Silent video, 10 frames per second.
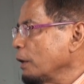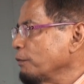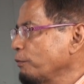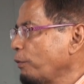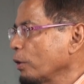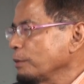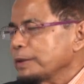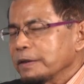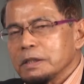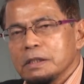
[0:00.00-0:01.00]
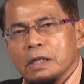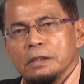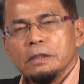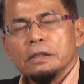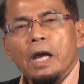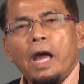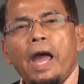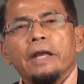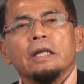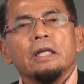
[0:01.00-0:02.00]
of the four realms existence,
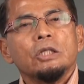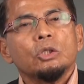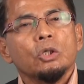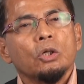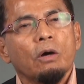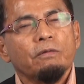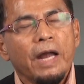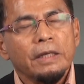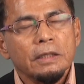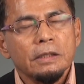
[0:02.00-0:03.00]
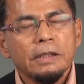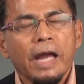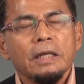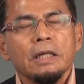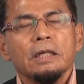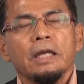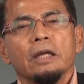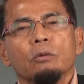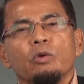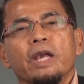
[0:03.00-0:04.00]
and the nature of understanding
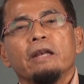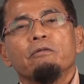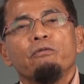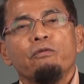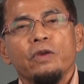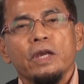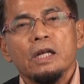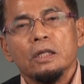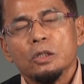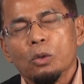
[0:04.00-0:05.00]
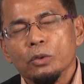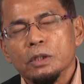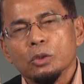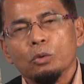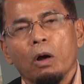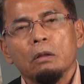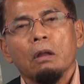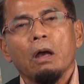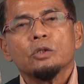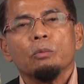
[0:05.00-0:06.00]
that we can feel this closeness to
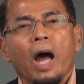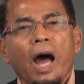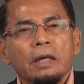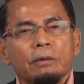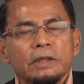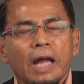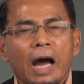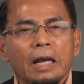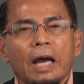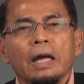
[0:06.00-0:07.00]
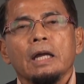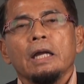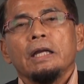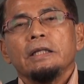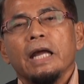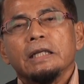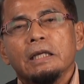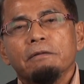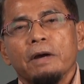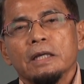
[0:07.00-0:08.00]
Allah subhanahu wa ta'ala, that
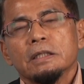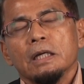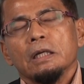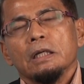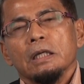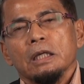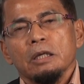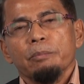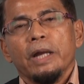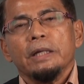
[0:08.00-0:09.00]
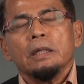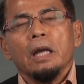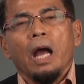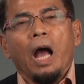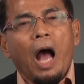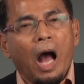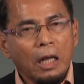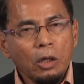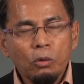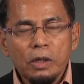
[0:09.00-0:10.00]
give us iman
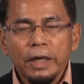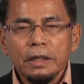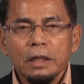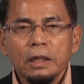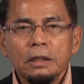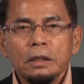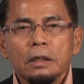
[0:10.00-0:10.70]
haqqul yaqeen,